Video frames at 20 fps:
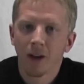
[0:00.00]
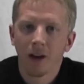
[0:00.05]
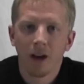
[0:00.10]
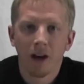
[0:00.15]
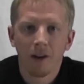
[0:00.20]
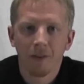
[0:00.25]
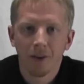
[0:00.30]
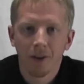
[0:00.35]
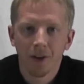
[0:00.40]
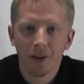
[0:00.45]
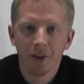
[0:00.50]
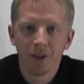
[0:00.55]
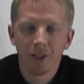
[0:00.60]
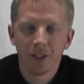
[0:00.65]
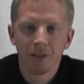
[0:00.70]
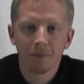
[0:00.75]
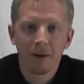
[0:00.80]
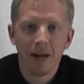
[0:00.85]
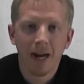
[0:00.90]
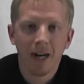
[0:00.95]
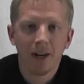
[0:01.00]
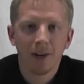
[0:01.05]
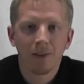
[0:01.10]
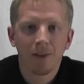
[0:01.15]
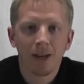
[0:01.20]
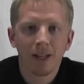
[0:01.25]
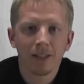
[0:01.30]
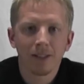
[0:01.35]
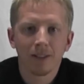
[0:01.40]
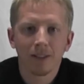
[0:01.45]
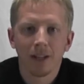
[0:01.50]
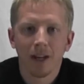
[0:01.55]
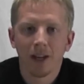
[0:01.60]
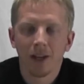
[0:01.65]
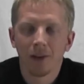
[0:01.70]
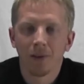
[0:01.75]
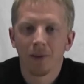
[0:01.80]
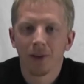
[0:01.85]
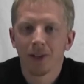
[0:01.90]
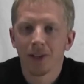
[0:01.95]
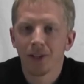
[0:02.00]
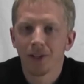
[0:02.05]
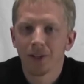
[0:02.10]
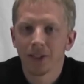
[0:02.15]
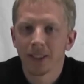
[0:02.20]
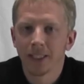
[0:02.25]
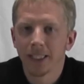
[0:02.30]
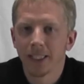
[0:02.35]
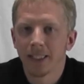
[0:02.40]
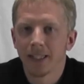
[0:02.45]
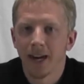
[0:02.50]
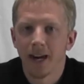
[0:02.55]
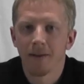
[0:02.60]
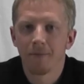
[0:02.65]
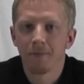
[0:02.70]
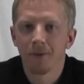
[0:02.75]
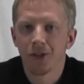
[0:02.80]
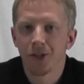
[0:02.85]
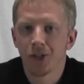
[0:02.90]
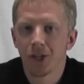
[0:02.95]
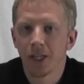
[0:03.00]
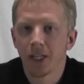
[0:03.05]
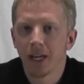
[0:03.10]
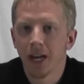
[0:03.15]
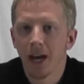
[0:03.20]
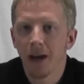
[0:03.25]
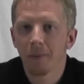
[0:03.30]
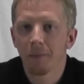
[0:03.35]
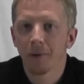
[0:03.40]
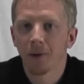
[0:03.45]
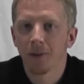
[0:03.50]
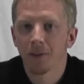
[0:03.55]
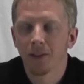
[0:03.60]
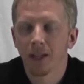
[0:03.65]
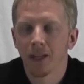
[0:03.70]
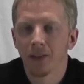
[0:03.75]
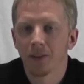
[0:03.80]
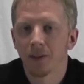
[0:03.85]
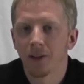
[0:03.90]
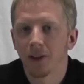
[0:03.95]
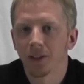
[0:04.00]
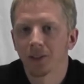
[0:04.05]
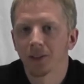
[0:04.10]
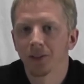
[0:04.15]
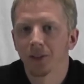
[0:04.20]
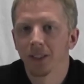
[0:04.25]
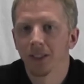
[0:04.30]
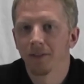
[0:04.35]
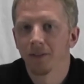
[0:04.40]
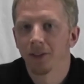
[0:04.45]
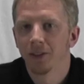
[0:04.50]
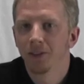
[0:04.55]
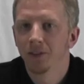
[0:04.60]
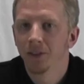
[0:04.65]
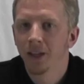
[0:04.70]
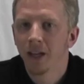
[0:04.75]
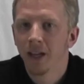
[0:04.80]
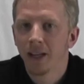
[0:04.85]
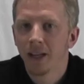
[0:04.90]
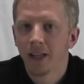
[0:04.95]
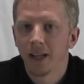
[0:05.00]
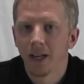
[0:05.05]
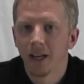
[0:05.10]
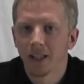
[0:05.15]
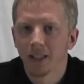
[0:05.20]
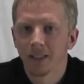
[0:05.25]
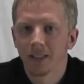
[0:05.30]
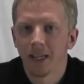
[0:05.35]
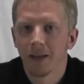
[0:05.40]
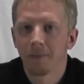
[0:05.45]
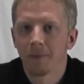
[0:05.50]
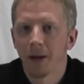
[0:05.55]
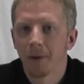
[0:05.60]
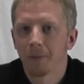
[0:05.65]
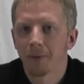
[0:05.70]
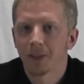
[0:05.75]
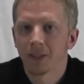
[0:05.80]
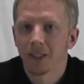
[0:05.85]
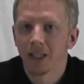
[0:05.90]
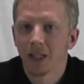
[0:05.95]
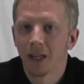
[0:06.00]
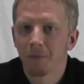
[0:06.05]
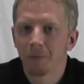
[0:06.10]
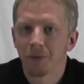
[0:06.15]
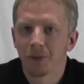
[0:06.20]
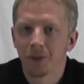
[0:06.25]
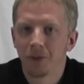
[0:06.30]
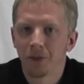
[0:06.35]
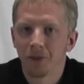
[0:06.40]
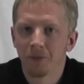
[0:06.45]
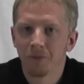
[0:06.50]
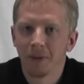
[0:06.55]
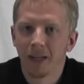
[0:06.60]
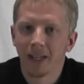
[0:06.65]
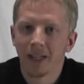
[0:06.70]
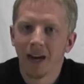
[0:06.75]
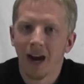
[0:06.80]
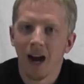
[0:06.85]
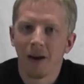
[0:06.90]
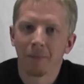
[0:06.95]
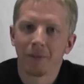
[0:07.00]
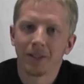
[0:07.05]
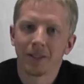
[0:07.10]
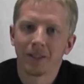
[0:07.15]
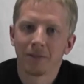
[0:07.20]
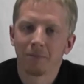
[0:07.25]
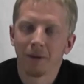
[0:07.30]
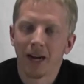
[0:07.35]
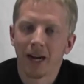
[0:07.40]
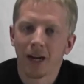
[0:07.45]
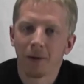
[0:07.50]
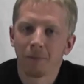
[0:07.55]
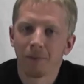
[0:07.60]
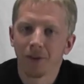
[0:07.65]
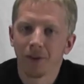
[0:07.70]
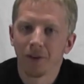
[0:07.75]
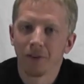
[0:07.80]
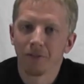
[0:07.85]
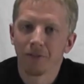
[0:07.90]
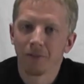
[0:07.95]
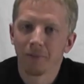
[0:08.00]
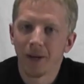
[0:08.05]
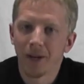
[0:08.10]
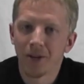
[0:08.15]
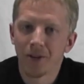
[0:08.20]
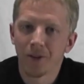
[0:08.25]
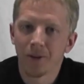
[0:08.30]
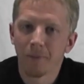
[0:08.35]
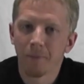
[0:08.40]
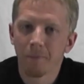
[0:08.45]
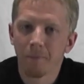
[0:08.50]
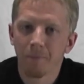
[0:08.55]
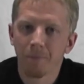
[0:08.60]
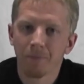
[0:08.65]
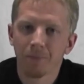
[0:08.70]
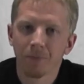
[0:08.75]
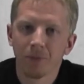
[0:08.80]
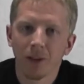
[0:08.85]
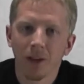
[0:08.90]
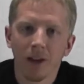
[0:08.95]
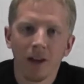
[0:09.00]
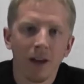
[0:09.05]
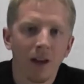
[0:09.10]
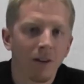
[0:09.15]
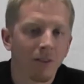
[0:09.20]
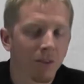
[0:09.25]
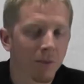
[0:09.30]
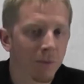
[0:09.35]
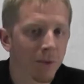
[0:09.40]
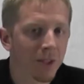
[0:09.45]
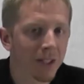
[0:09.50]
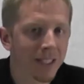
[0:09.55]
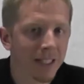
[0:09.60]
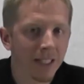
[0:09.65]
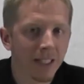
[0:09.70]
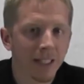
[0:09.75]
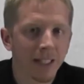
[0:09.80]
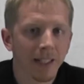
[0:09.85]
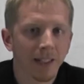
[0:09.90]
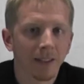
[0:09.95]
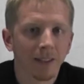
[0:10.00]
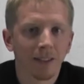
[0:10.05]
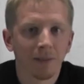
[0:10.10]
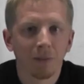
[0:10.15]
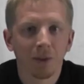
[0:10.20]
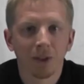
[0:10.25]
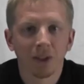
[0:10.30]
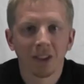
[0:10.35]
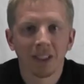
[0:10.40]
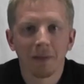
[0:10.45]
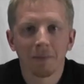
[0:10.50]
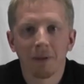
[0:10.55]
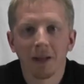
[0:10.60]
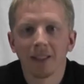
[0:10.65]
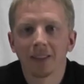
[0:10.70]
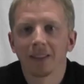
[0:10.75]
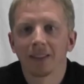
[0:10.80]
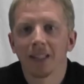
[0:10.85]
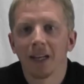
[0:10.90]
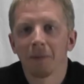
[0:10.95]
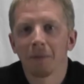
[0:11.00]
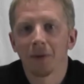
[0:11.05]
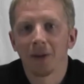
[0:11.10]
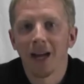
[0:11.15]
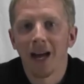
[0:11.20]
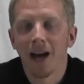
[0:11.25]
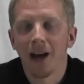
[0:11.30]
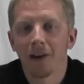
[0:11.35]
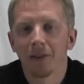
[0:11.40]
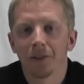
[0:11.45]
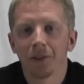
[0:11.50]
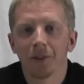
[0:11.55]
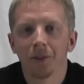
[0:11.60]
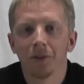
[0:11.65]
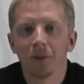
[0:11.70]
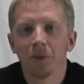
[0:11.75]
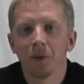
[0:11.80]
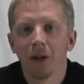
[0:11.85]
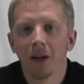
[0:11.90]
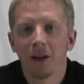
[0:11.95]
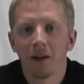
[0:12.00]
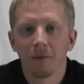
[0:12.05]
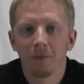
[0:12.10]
If you're using Mac OS, you want to use the Time Machine app, and that'll also give you the same type of setup to make copies and back up your information. For more details and more step-by-step on how to